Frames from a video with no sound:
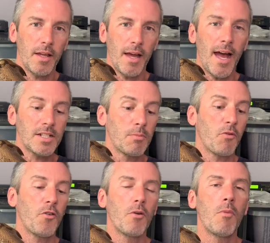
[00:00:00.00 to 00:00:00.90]
I actually
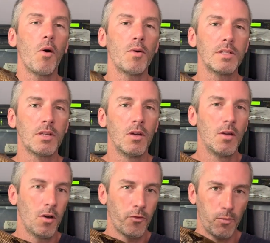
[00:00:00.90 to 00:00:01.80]
prefer boas
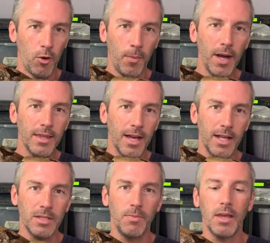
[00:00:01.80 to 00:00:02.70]
over ball
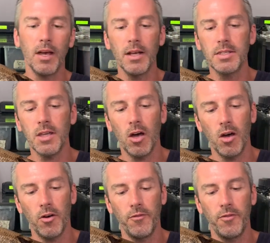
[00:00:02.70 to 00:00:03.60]
pythons because
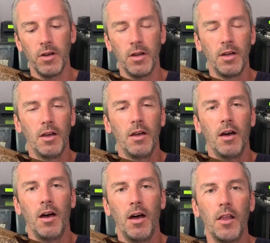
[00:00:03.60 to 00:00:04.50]
of
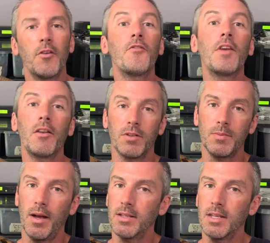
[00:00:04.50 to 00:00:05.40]
their feeding
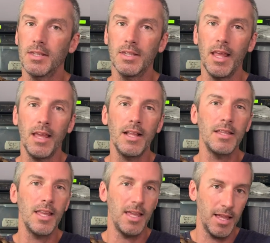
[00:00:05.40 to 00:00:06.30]
response. It's they
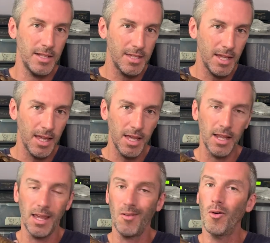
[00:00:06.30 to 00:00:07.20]
instantly and
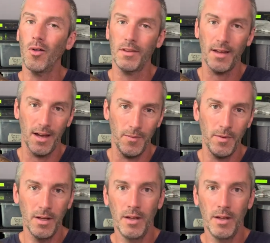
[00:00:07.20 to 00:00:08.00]
they eat all the time.